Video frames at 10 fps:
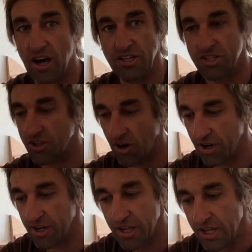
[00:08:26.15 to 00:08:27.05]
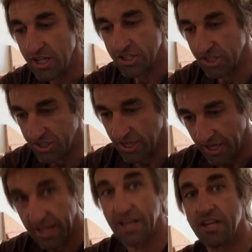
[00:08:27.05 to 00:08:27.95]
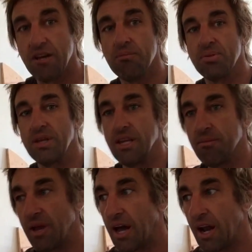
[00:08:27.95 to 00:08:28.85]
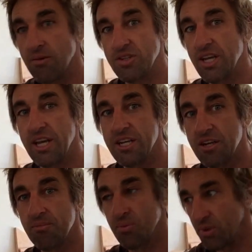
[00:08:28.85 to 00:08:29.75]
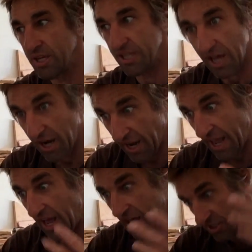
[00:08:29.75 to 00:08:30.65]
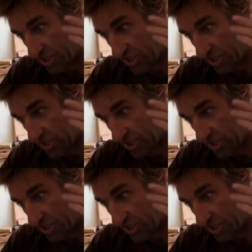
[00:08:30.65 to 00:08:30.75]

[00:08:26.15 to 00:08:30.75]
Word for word: I started just incomplete, man. I was incomplete, yet I had